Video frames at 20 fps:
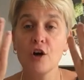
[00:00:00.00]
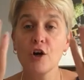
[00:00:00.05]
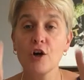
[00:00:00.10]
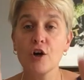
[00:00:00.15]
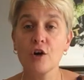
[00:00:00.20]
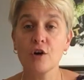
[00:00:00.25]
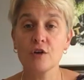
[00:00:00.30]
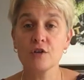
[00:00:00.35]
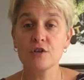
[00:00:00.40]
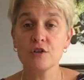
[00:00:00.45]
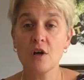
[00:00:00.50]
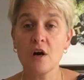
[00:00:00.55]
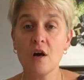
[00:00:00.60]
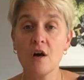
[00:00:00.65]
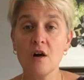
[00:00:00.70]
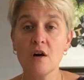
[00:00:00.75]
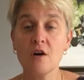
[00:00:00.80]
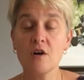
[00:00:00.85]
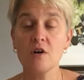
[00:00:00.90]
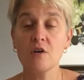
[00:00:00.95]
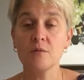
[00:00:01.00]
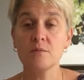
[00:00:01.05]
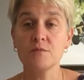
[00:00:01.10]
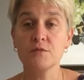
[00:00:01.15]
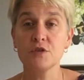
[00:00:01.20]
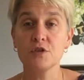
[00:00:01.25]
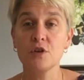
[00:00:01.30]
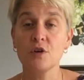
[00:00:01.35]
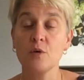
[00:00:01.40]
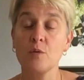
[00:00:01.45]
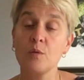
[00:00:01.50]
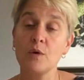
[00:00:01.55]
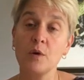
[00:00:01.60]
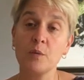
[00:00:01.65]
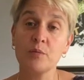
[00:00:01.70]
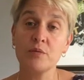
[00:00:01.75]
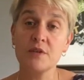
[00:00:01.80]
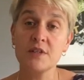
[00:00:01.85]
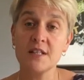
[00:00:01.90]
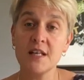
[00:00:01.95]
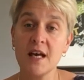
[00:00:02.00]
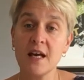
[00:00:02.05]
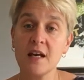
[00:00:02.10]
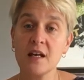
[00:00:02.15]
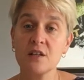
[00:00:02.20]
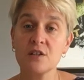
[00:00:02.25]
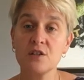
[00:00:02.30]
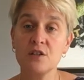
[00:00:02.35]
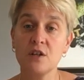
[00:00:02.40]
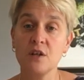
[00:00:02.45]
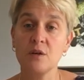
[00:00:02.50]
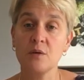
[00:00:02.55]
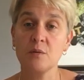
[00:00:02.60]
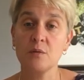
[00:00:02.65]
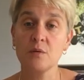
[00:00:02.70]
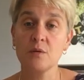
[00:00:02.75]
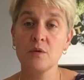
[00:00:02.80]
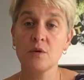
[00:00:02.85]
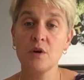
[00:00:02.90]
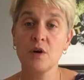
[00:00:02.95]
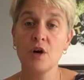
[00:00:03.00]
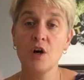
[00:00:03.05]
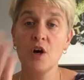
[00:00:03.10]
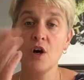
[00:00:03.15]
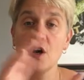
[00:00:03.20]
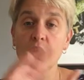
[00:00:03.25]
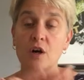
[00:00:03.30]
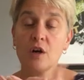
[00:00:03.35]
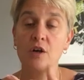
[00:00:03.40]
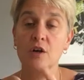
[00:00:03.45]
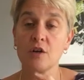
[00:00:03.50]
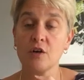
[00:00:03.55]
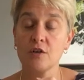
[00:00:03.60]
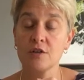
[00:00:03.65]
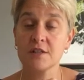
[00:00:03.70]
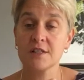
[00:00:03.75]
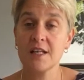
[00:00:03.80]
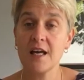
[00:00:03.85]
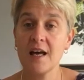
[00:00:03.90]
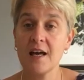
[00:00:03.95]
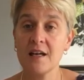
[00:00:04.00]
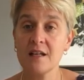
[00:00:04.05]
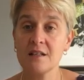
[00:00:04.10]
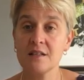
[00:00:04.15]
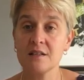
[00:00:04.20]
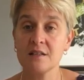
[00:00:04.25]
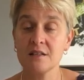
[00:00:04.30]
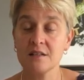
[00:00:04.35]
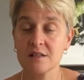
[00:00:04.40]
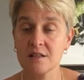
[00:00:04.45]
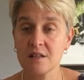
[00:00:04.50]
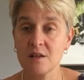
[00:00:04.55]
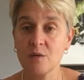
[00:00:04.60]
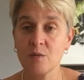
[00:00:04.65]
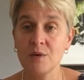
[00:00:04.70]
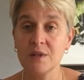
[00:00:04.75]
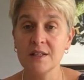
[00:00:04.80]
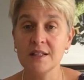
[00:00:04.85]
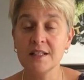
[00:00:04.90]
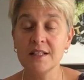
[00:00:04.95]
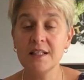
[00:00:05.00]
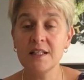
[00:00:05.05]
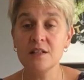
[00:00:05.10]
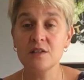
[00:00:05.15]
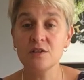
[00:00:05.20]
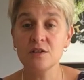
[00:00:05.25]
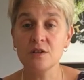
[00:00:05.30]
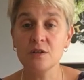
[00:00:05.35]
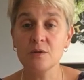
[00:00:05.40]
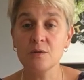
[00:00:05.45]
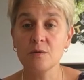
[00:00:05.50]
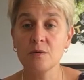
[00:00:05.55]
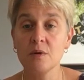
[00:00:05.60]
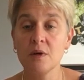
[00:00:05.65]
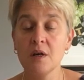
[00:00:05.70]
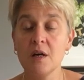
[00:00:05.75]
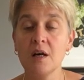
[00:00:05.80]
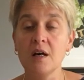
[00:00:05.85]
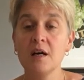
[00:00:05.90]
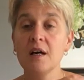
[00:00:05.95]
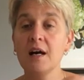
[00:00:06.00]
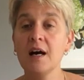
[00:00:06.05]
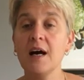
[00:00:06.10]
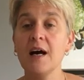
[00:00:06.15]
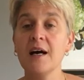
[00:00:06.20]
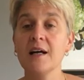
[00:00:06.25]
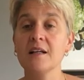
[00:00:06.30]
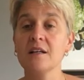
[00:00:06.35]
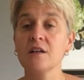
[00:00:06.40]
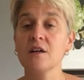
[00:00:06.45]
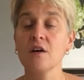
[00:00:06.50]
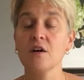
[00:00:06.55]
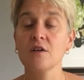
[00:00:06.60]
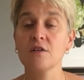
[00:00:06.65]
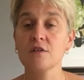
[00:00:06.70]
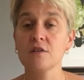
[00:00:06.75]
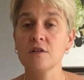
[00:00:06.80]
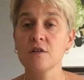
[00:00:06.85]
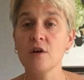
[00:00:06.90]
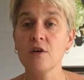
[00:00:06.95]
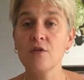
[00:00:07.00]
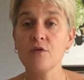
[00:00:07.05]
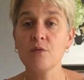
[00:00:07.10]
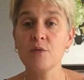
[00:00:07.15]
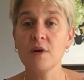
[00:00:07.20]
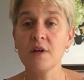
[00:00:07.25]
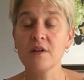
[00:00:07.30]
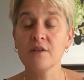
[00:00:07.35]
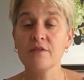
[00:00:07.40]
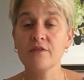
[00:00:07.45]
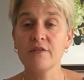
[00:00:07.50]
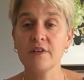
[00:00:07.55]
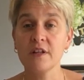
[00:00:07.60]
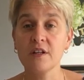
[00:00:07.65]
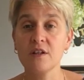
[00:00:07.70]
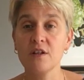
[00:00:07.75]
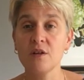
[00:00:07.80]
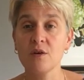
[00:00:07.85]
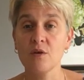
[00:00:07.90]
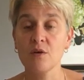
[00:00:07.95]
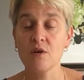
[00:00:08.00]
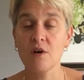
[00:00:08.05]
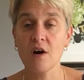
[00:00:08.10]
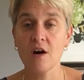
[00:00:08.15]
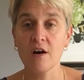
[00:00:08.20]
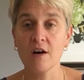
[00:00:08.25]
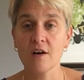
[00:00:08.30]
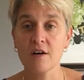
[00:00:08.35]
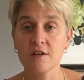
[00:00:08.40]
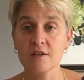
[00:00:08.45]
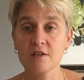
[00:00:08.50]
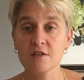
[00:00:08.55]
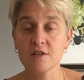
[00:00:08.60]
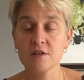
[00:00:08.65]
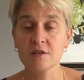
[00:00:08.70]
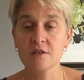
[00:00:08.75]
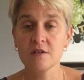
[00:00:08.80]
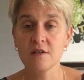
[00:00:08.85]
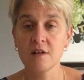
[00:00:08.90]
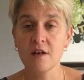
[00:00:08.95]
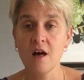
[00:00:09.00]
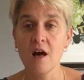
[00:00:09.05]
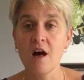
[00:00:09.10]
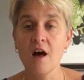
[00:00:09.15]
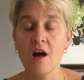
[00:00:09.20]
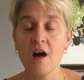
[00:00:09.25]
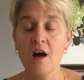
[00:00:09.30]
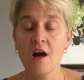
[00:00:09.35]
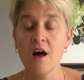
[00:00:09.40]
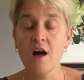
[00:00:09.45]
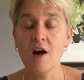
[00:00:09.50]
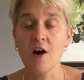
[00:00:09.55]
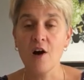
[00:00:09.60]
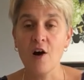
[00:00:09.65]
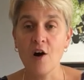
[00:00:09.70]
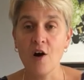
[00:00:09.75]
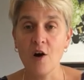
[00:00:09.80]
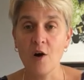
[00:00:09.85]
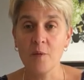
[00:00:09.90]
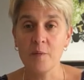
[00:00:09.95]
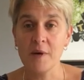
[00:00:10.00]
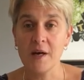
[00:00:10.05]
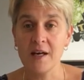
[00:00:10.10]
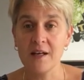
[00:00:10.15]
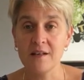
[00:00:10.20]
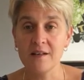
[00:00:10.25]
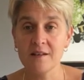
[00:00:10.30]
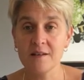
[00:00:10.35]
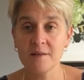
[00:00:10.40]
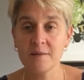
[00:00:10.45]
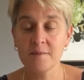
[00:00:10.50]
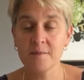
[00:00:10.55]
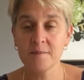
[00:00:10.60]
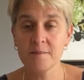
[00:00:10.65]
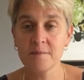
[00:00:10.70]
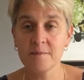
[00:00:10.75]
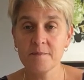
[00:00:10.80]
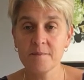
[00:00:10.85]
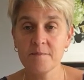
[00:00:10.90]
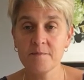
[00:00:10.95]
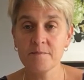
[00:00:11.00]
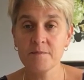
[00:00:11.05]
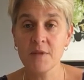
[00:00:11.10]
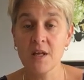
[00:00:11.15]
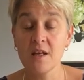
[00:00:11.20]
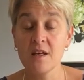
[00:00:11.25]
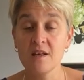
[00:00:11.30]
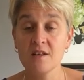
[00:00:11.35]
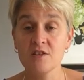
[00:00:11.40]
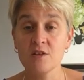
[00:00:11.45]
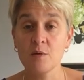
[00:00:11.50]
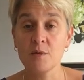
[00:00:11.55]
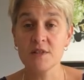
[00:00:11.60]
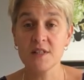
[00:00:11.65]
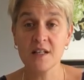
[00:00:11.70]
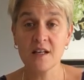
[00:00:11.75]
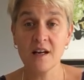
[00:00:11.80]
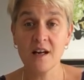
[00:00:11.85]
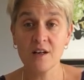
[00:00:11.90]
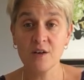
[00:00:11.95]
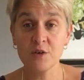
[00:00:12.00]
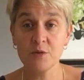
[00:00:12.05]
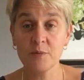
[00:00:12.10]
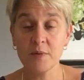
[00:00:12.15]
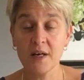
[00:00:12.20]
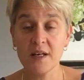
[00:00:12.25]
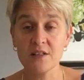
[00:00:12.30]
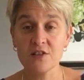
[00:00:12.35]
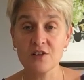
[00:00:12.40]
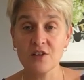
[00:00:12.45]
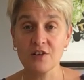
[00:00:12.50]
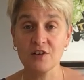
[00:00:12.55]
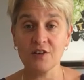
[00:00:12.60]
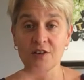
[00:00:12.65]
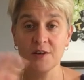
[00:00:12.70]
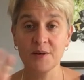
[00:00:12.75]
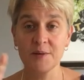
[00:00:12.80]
God's arms will protect you. God's hands will lead you. And God's love will fill your heart. Amen. Shall we sing our goodbye song?